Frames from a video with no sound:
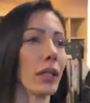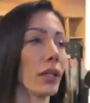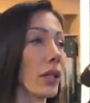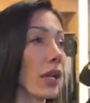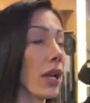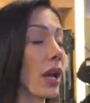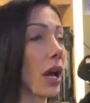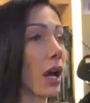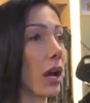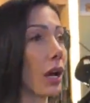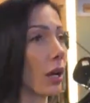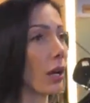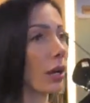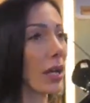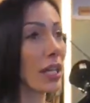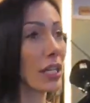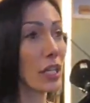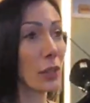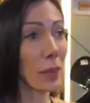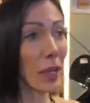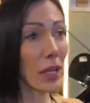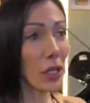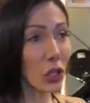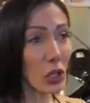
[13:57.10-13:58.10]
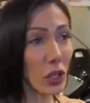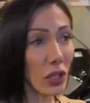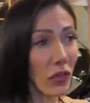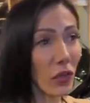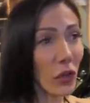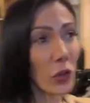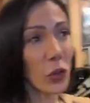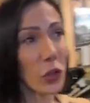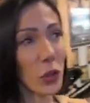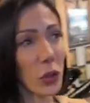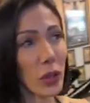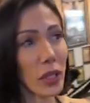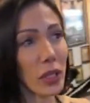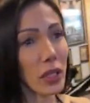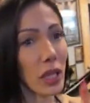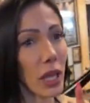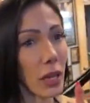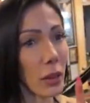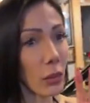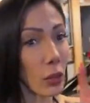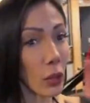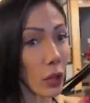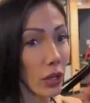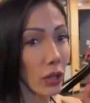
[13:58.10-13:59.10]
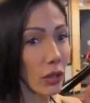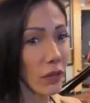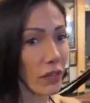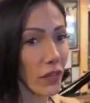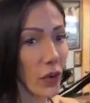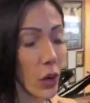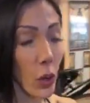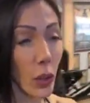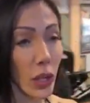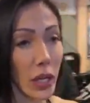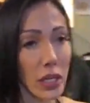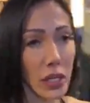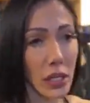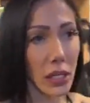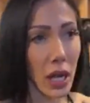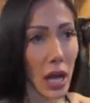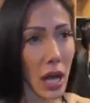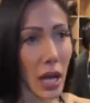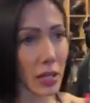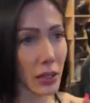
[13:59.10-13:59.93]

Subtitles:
No, especially if you're doing them where you're focused and